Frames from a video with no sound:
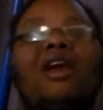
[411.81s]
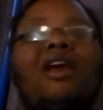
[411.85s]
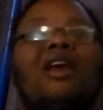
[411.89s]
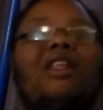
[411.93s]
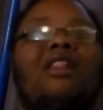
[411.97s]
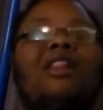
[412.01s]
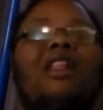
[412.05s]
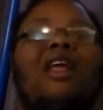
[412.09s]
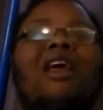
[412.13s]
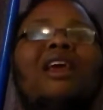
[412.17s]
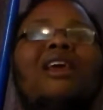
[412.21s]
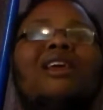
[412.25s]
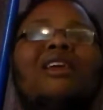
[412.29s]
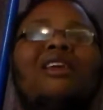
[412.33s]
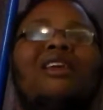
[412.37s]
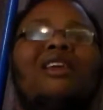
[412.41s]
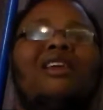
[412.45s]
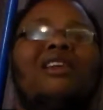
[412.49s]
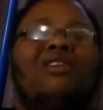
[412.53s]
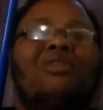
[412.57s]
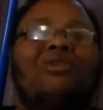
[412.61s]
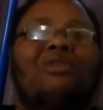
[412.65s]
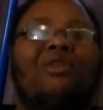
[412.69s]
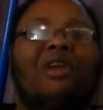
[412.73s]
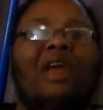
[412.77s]
And
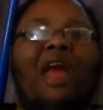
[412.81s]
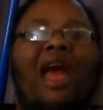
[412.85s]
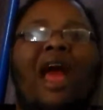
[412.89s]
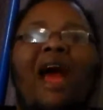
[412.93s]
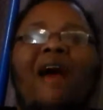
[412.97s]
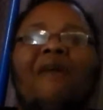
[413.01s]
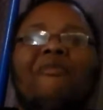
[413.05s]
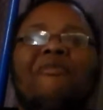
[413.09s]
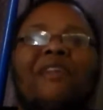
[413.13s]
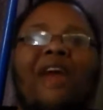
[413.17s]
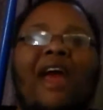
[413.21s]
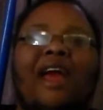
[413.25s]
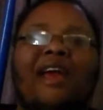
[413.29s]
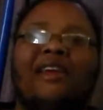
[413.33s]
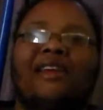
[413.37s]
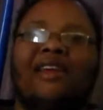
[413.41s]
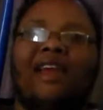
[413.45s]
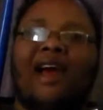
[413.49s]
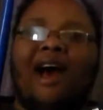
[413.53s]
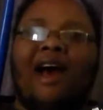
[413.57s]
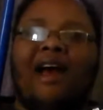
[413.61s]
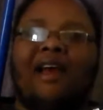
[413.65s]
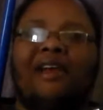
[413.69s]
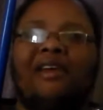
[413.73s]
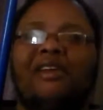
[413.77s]
like you could have that
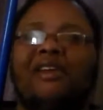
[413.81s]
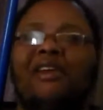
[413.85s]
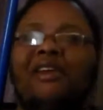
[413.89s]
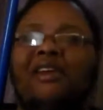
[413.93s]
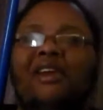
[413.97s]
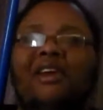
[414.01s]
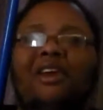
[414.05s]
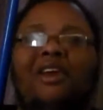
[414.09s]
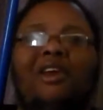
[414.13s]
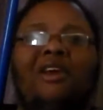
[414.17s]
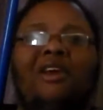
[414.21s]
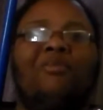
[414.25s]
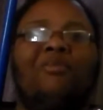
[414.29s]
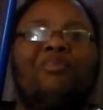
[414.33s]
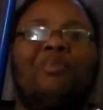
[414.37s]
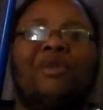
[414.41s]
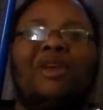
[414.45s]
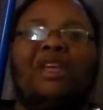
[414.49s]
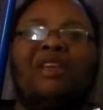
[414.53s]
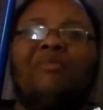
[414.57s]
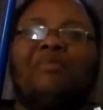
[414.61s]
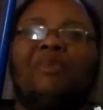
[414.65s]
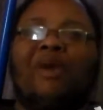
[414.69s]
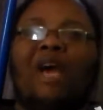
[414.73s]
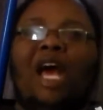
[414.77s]
guy
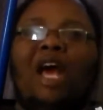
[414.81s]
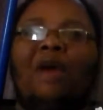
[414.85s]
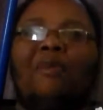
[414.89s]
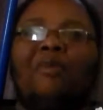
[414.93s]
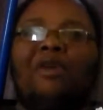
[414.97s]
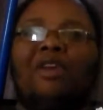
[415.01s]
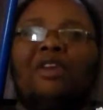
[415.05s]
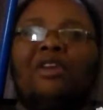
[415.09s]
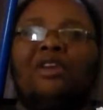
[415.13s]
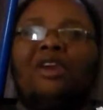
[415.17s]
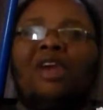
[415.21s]
be Batman.